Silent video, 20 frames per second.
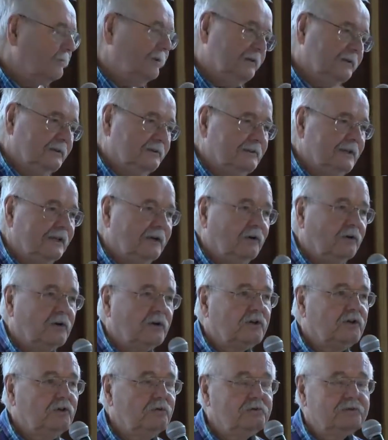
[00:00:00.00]
well, they don't
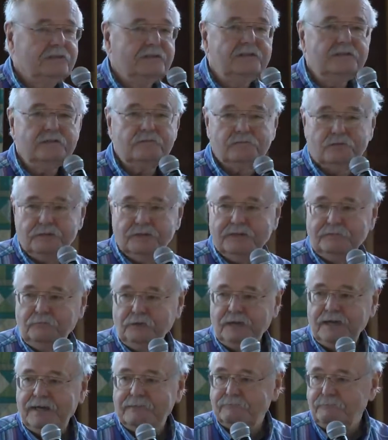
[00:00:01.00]
accuse us, we
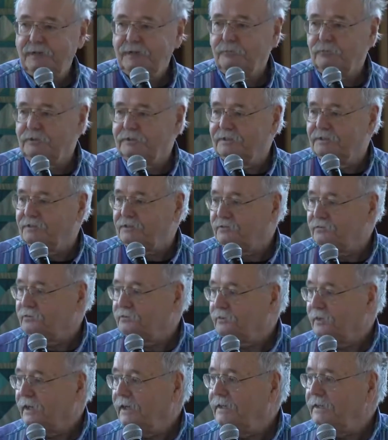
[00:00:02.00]
got memory
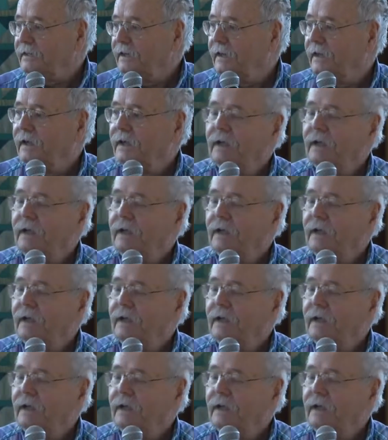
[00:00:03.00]
issues, right?